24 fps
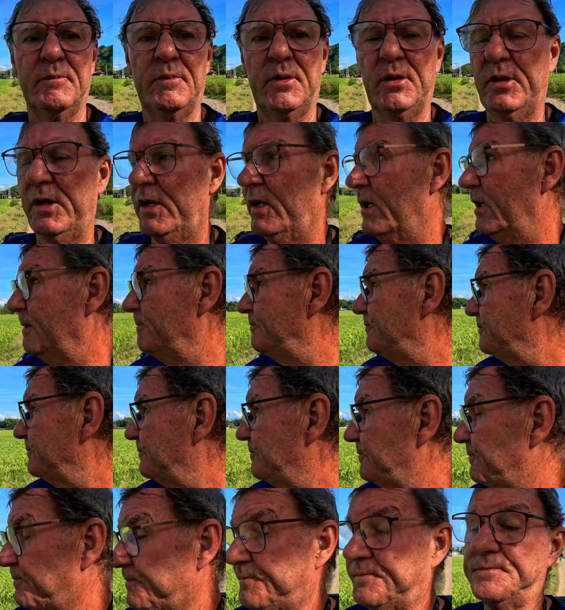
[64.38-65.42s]
but
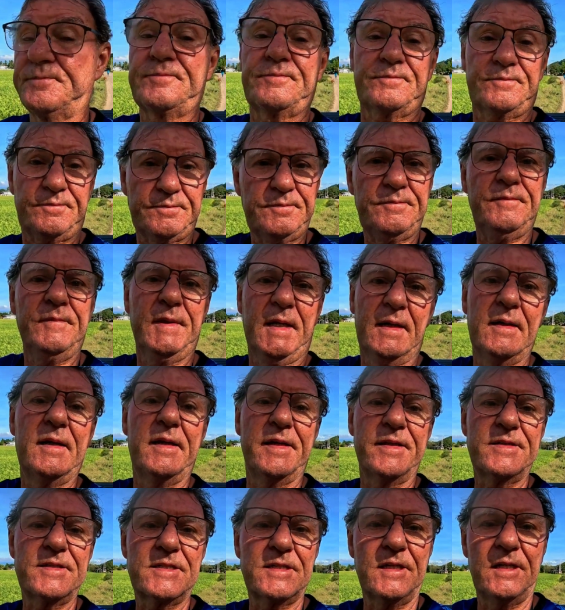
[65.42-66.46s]

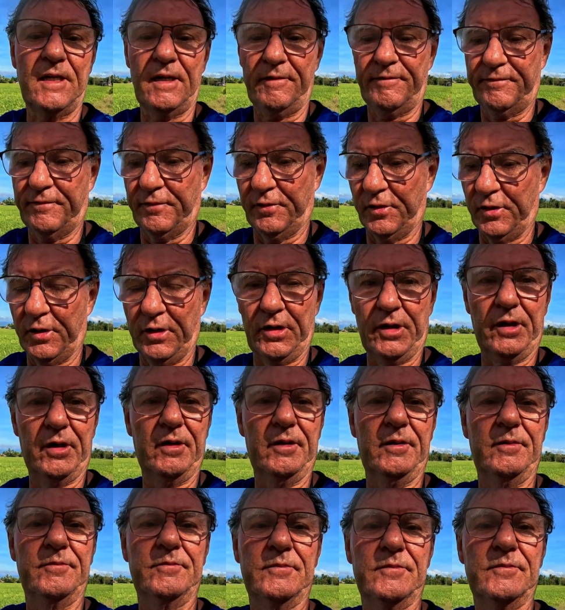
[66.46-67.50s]
let's see if
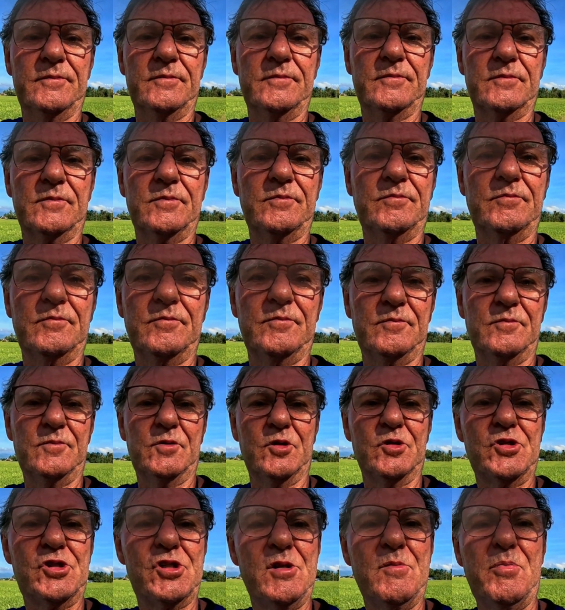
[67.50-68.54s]
the
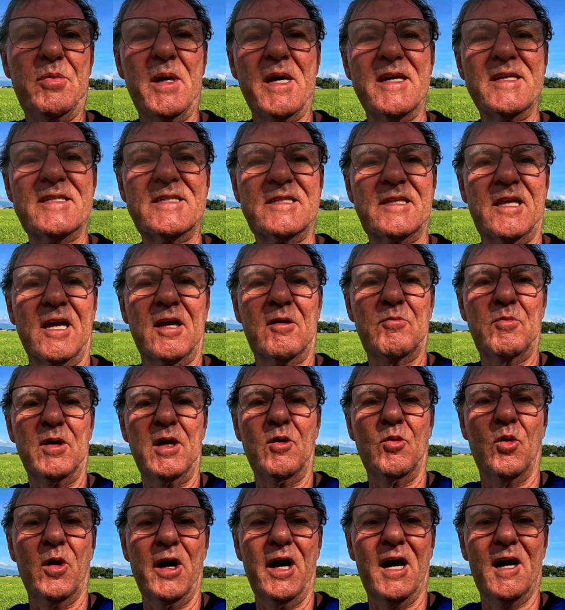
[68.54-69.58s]
GPS take
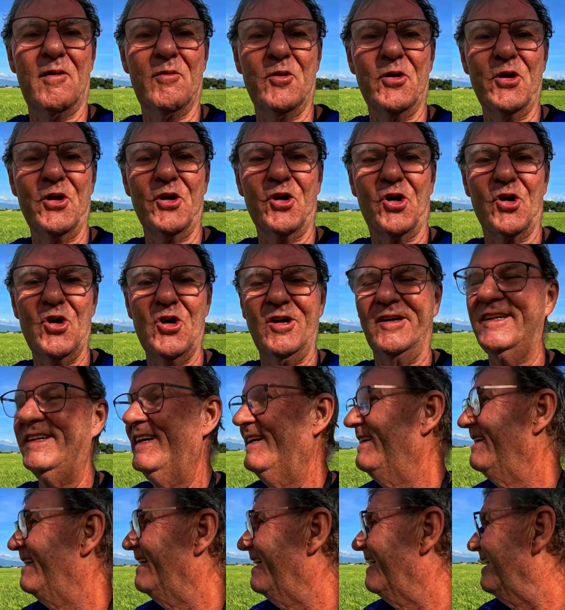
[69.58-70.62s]
me where I want to go.
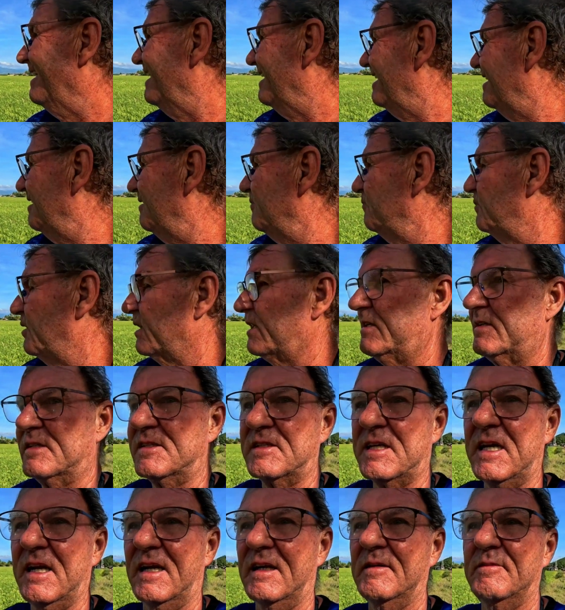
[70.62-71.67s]
But
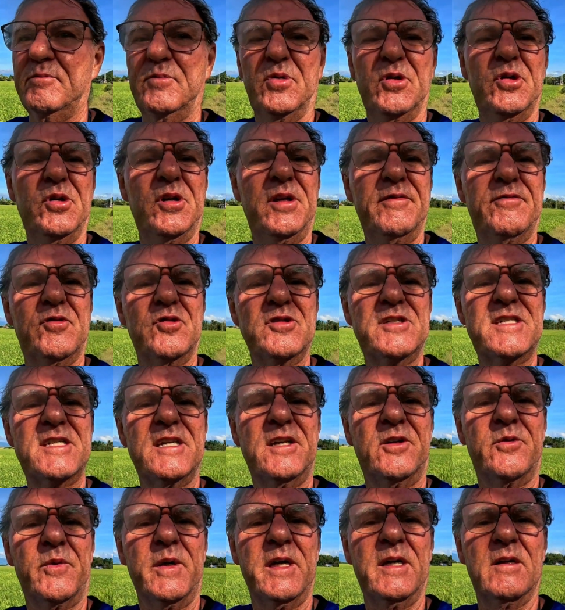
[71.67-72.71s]
still, beautiful
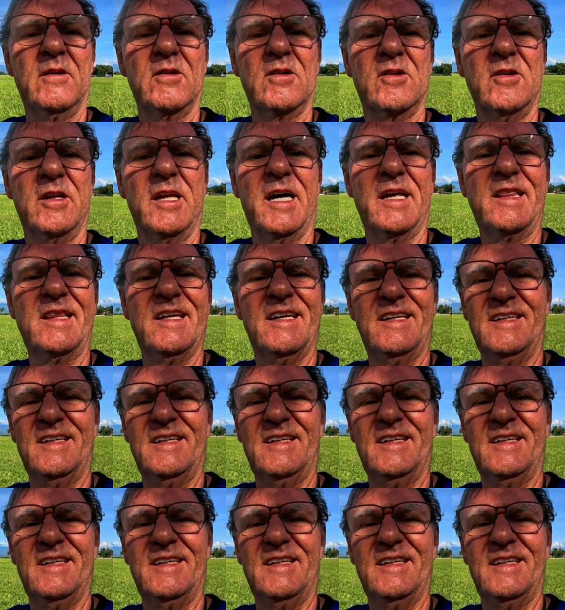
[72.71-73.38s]
scenery. Look at that.